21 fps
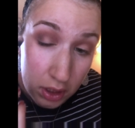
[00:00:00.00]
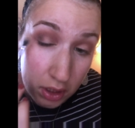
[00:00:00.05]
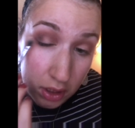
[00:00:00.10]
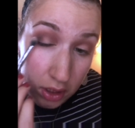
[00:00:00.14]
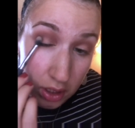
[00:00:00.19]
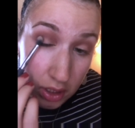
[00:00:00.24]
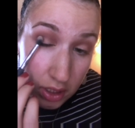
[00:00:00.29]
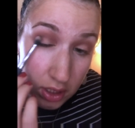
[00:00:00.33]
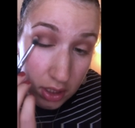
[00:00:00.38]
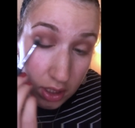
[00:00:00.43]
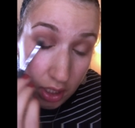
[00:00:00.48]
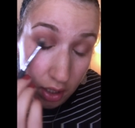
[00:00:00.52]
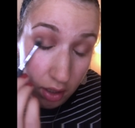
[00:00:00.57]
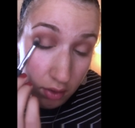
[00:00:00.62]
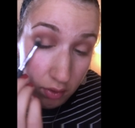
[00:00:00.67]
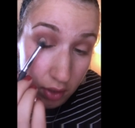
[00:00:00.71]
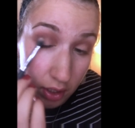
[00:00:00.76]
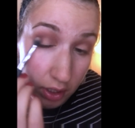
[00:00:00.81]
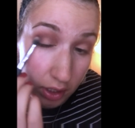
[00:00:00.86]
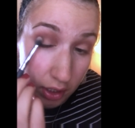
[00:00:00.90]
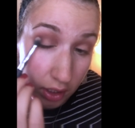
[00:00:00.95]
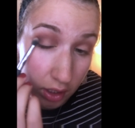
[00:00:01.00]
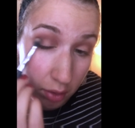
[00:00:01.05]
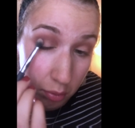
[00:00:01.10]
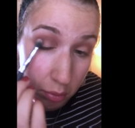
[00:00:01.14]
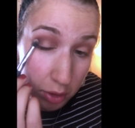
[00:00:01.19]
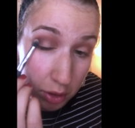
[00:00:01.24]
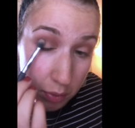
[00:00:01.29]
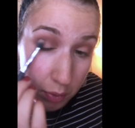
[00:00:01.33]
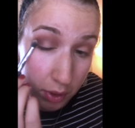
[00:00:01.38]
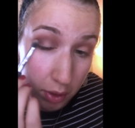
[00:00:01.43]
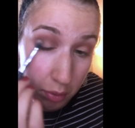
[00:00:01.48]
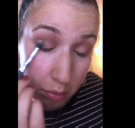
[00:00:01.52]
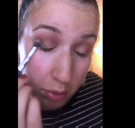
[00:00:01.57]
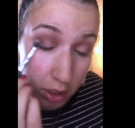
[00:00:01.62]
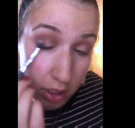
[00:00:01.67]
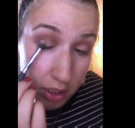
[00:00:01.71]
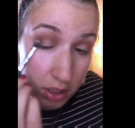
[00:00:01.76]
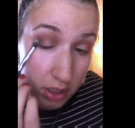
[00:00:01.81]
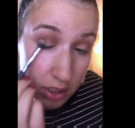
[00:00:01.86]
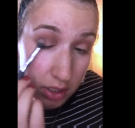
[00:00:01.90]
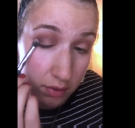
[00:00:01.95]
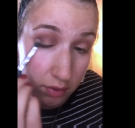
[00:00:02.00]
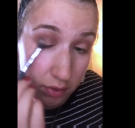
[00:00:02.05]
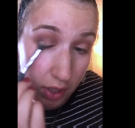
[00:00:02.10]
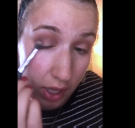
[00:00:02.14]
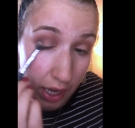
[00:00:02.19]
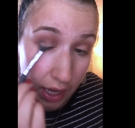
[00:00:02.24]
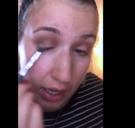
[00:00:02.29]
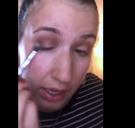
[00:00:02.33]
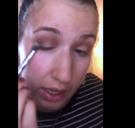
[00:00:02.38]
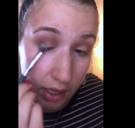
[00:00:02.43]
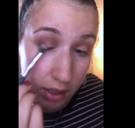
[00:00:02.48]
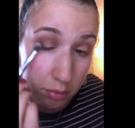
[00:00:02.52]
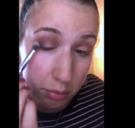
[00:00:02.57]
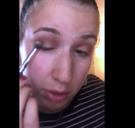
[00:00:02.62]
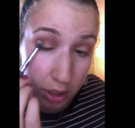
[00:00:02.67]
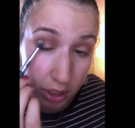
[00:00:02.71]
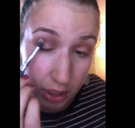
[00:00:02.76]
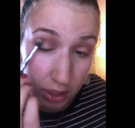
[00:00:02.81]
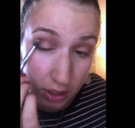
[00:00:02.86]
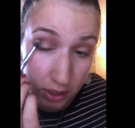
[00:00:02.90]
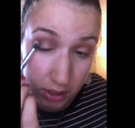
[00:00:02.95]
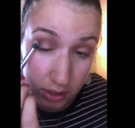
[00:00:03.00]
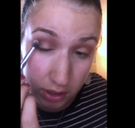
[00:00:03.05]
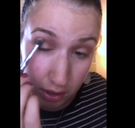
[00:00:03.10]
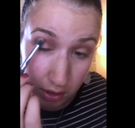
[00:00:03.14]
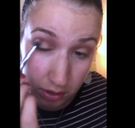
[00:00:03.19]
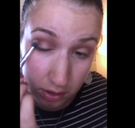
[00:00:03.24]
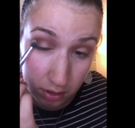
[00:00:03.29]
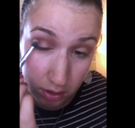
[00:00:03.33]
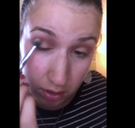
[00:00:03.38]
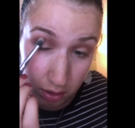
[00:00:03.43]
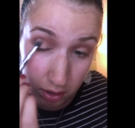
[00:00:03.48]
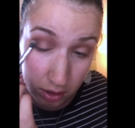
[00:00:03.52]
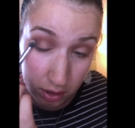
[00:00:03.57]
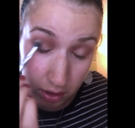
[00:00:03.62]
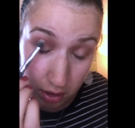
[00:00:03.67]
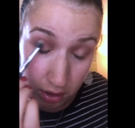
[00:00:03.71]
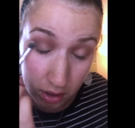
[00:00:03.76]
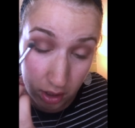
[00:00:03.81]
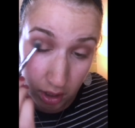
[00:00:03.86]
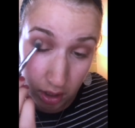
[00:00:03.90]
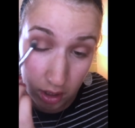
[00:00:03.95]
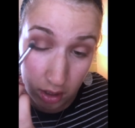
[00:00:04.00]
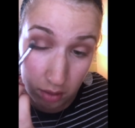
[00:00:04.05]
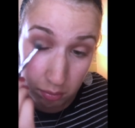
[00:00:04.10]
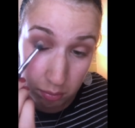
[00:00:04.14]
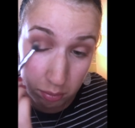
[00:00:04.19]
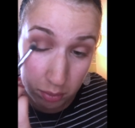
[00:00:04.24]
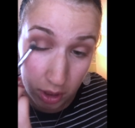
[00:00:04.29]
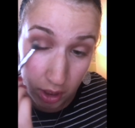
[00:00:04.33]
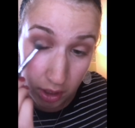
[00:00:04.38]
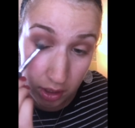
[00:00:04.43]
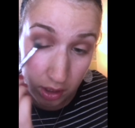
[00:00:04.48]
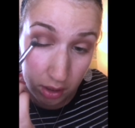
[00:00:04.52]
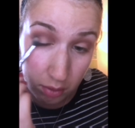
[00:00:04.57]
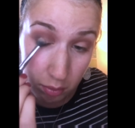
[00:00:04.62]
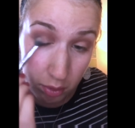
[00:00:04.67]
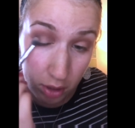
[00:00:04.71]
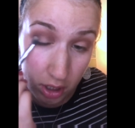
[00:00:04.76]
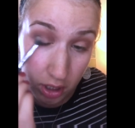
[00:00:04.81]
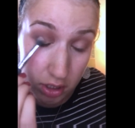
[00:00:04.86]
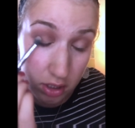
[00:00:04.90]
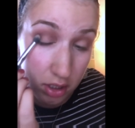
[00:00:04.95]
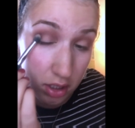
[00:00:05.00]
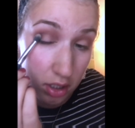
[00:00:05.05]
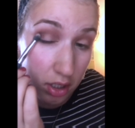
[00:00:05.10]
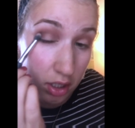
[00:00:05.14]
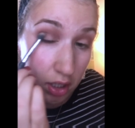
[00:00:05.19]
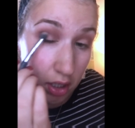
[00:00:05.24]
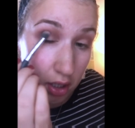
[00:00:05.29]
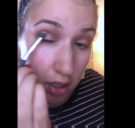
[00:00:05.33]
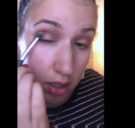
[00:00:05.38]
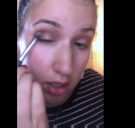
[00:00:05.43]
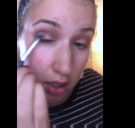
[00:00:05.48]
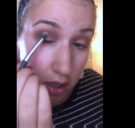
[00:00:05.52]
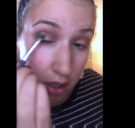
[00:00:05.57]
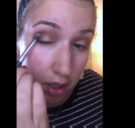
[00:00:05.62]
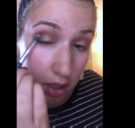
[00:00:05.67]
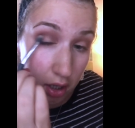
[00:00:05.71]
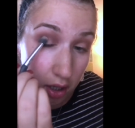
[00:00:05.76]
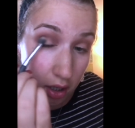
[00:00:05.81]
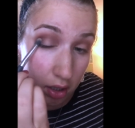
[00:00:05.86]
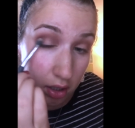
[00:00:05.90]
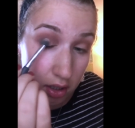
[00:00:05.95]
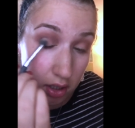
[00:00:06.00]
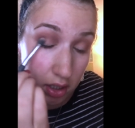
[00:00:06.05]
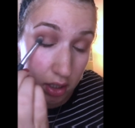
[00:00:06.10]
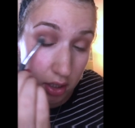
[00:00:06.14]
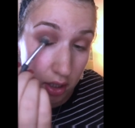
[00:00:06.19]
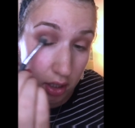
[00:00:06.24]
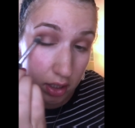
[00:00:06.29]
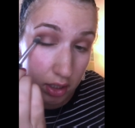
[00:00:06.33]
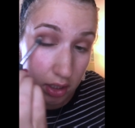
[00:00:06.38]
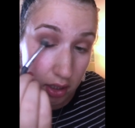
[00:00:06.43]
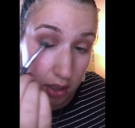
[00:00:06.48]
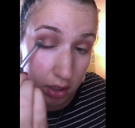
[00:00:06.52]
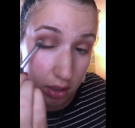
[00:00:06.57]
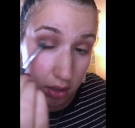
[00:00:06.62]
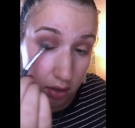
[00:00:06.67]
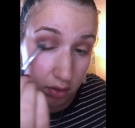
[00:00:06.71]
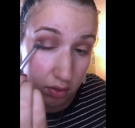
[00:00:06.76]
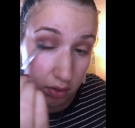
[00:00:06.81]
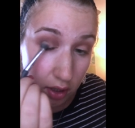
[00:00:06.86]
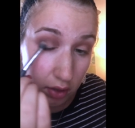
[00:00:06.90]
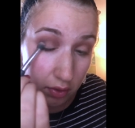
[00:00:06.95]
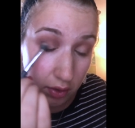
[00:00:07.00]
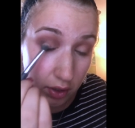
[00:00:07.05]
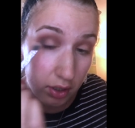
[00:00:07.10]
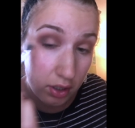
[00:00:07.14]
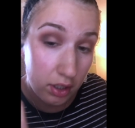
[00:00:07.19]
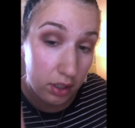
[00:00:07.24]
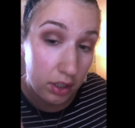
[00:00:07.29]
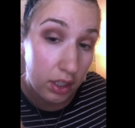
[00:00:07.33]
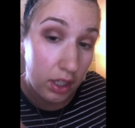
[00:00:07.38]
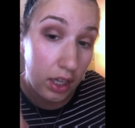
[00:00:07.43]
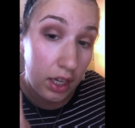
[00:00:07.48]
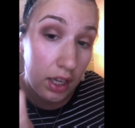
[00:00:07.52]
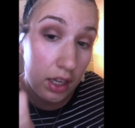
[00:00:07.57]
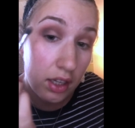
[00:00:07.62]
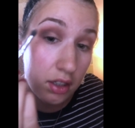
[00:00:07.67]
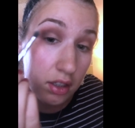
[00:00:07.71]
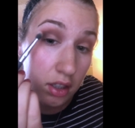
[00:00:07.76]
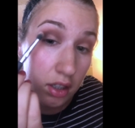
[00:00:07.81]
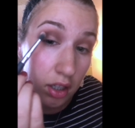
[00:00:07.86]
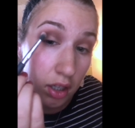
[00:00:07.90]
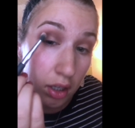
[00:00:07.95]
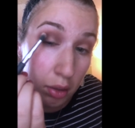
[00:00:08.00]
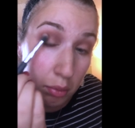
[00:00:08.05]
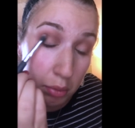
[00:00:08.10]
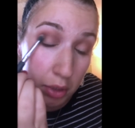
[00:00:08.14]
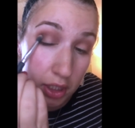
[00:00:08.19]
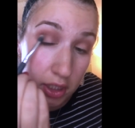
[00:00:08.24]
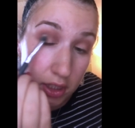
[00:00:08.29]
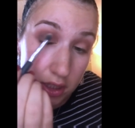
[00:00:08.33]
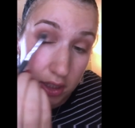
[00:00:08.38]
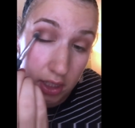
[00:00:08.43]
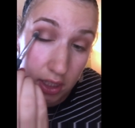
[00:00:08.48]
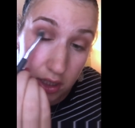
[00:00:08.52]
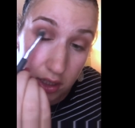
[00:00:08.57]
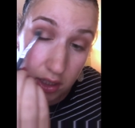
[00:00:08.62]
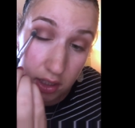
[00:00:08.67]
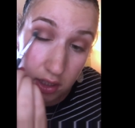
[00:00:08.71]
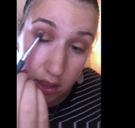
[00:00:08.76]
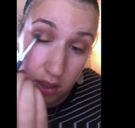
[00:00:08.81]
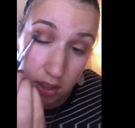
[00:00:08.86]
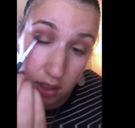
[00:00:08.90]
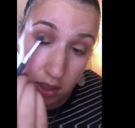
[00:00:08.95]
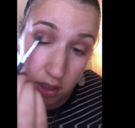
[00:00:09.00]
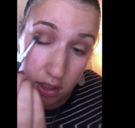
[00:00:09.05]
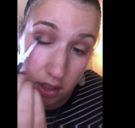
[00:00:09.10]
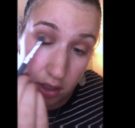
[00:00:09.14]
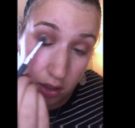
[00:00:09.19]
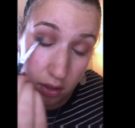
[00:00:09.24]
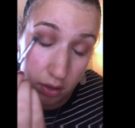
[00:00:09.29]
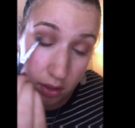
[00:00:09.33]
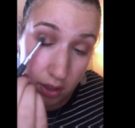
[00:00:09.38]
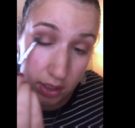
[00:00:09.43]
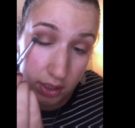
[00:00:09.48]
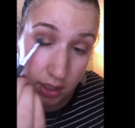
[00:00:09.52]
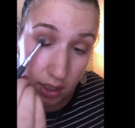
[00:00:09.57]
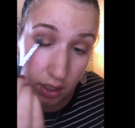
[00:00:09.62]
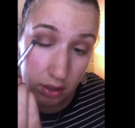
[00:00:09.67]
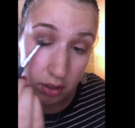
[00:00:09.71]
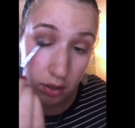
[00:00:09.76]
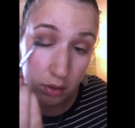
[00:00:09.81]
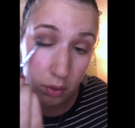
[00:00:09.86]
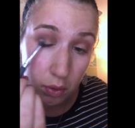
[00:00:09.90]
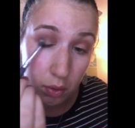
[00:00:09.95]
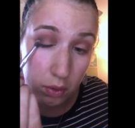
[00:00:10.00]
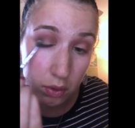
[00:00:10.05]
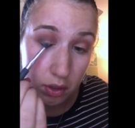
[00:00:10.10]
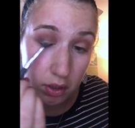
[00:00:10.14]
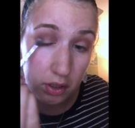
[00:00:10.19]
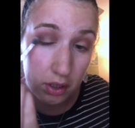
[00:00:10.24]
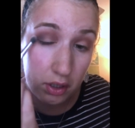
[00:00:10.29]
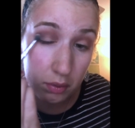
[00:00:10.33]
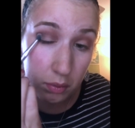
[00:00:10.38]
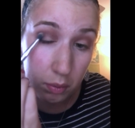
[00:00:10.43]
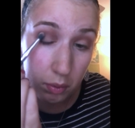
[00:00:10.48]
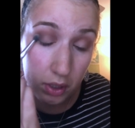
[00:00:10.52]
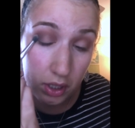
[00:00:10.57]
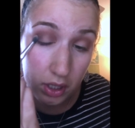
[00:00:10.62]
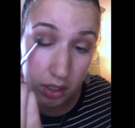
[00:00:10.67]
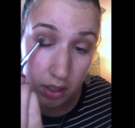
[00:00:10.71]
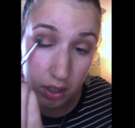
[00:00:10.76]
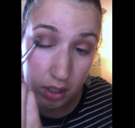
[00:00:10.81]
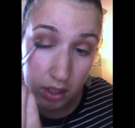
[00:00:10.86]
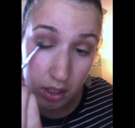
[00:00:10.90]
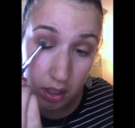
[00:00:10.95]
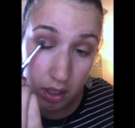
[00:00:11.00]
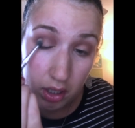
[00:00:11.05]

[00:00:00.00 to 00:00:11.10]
This is kind of like an in-between brush. It's a flat head, but it is also a good blending brush. Just because it's a little fluffier on the end. But it's nice just to do this outer corner with.